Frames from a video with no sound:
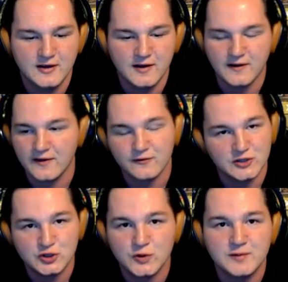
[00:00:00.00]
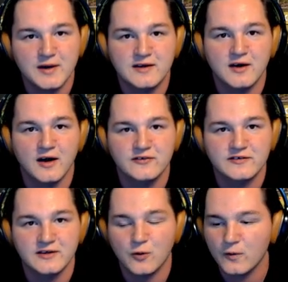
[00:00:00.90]
they either enjoy my
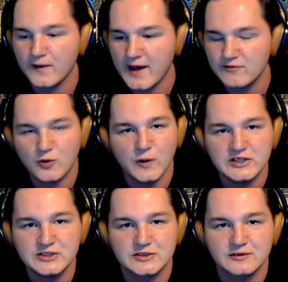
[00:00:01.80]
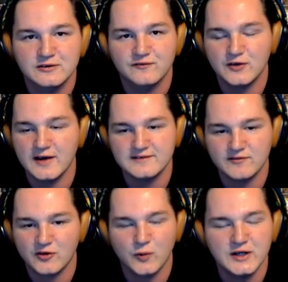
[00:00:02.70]
content or they have a question. If you guys have
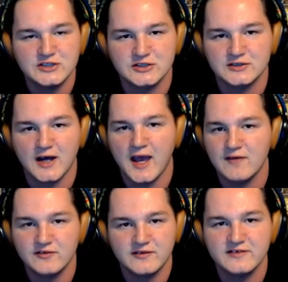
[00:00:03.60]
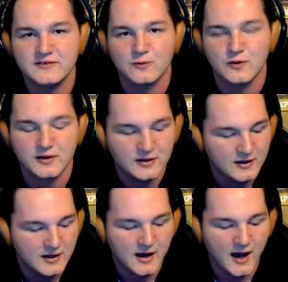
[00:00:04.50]
a question, I have a Discord.
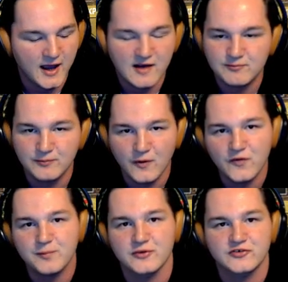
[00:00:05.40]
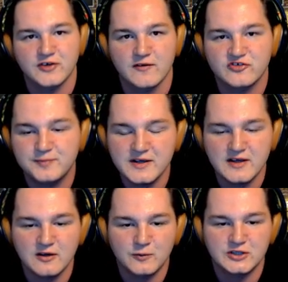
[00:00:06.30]
I have multiple stuff.
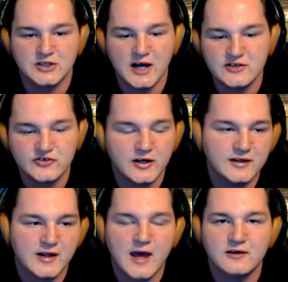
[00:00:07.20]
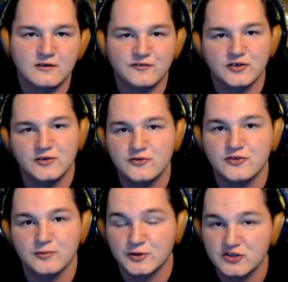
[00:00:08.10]
Speaking of which, I just got an editor for
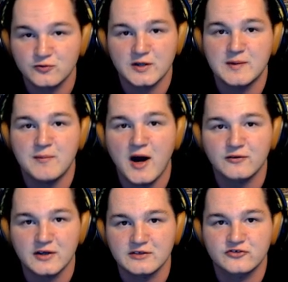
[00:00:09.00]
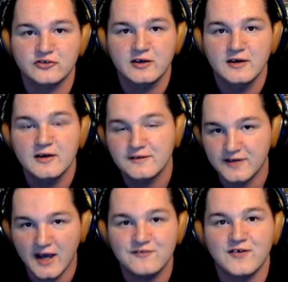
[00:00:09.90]
YouTube, which is one of my moderators,
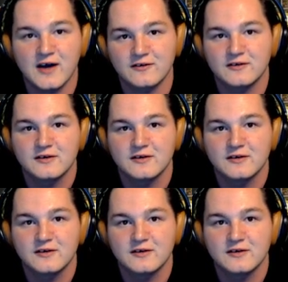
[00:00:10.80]
TIE Fighter.